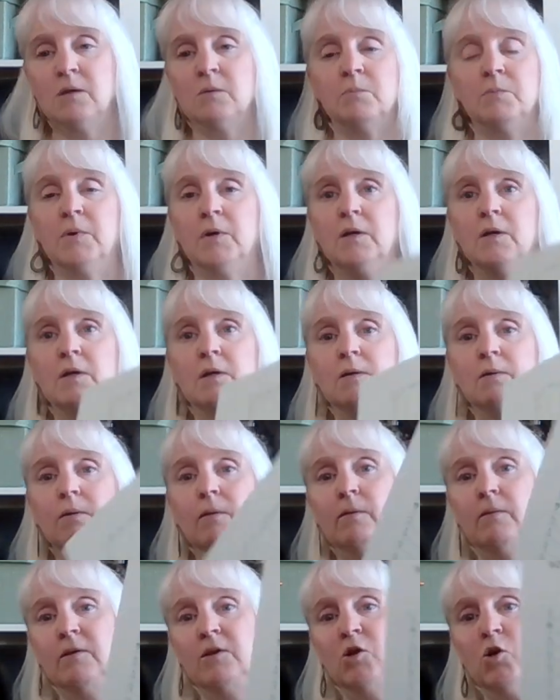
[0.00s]
But
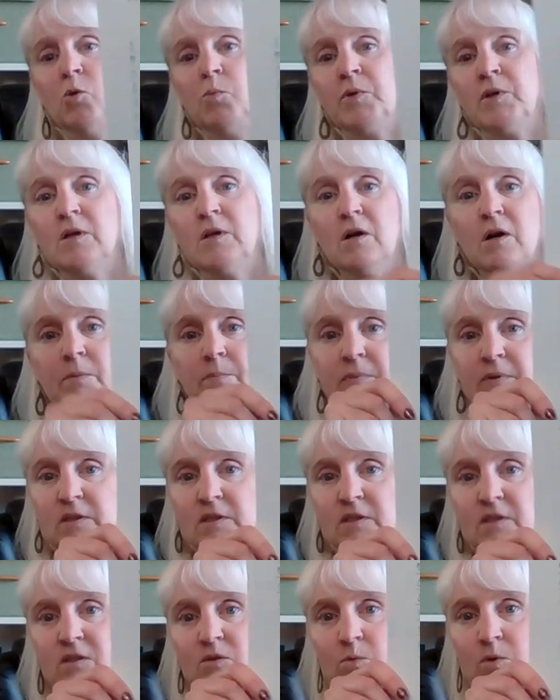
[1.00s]
you open it up and
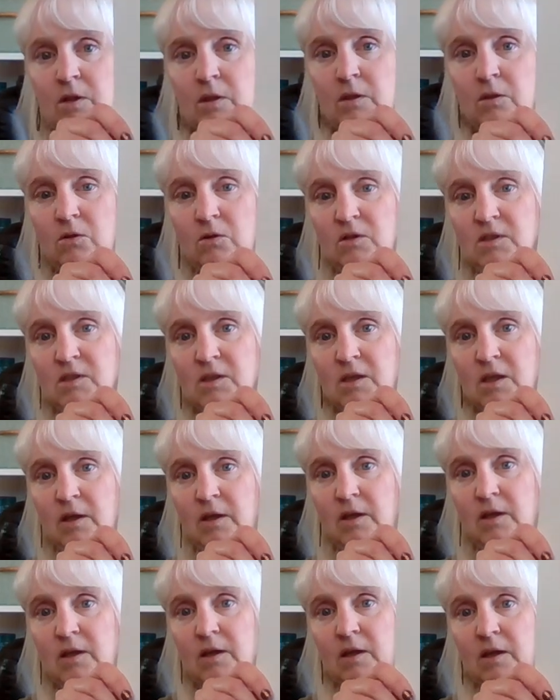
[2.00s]
this is what it looks
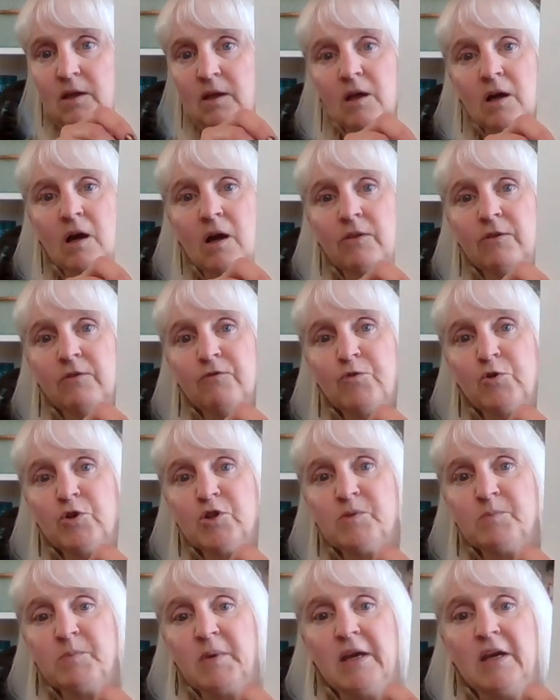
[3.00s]
like on the
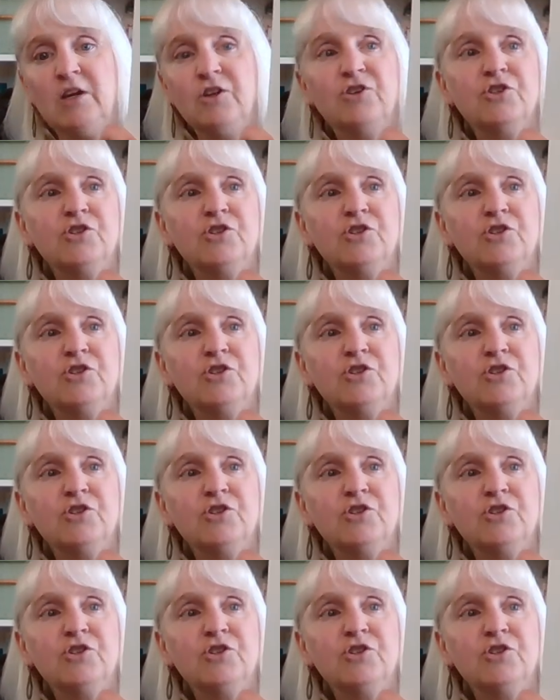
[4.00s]
first page.